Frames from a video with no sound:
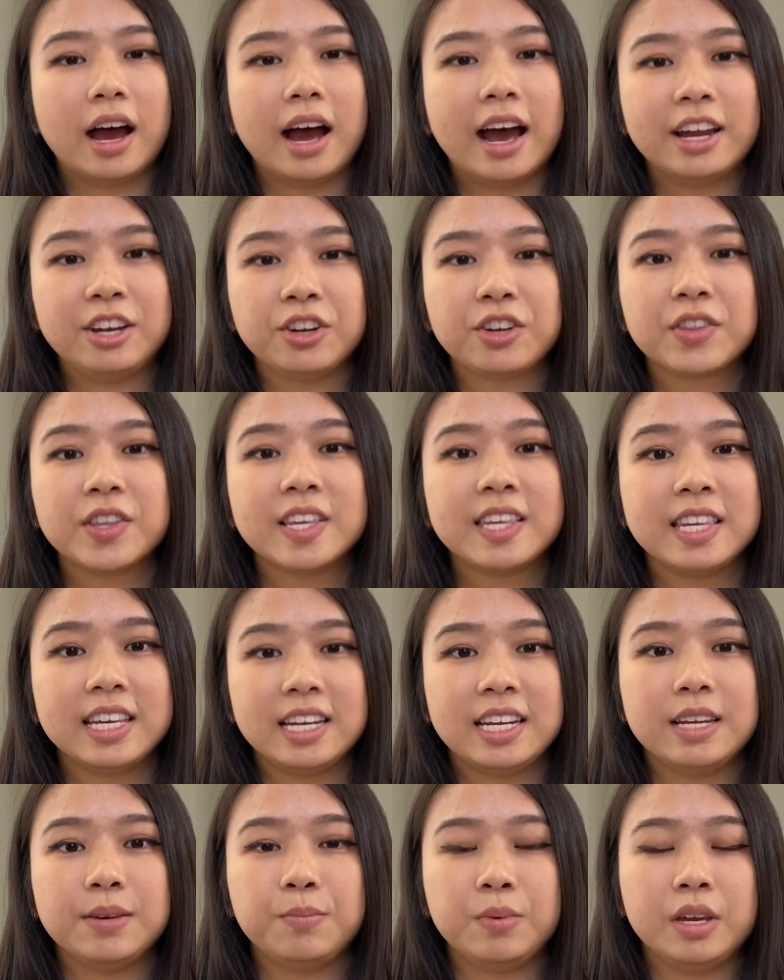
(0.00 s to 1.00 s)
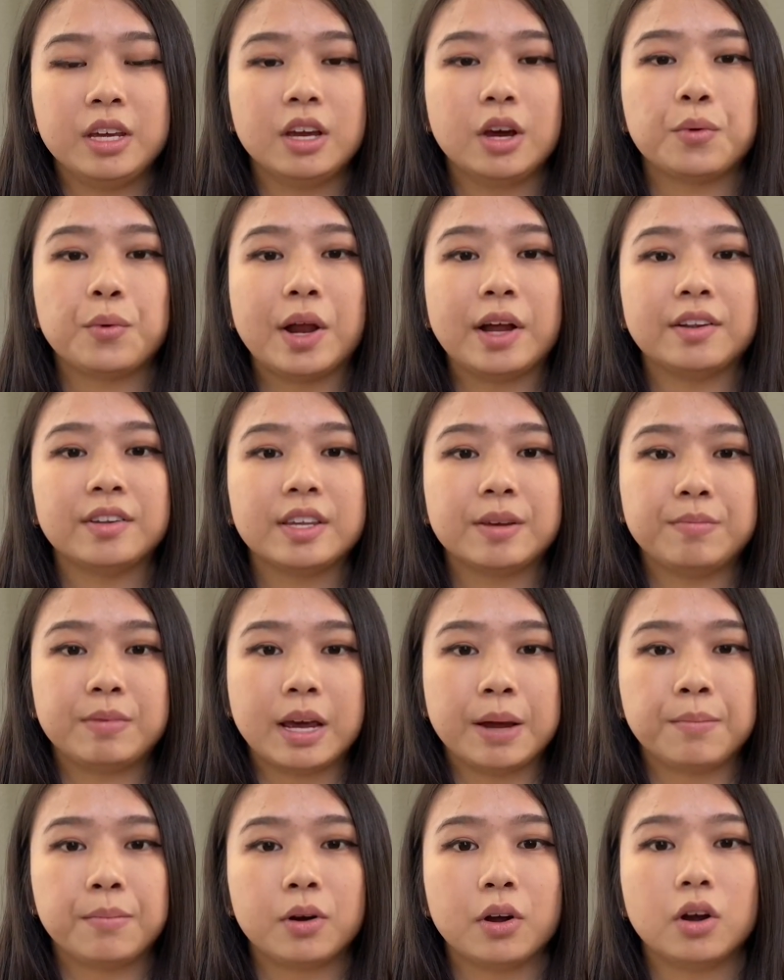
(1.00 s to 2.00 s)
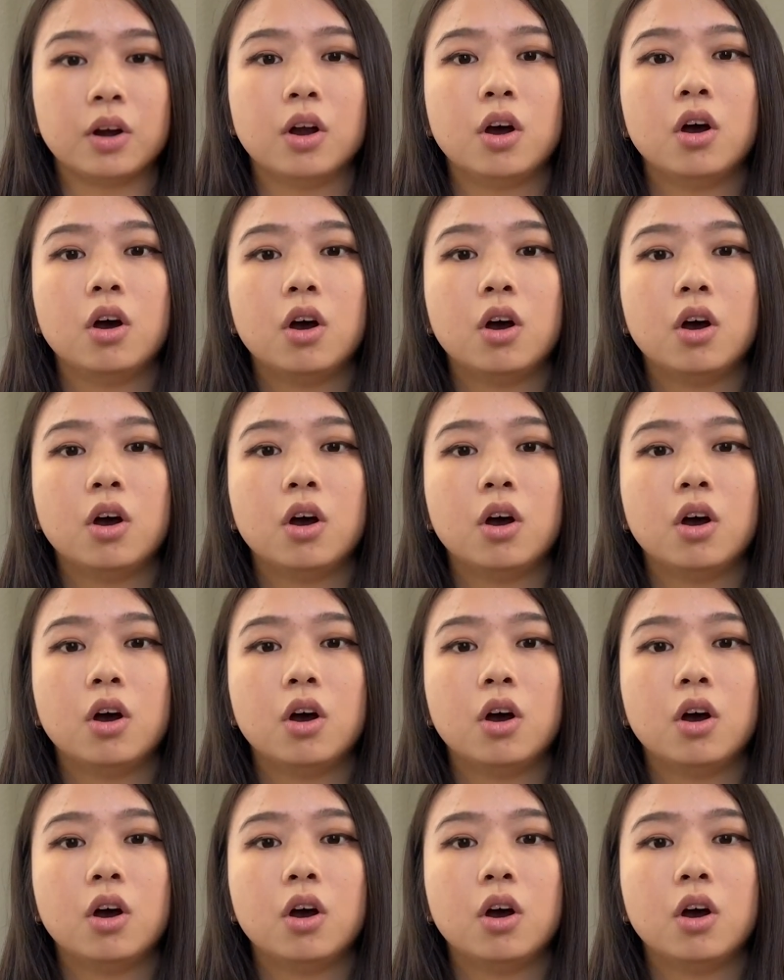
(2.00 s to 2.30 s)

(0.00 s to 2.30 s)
I took the CTP around September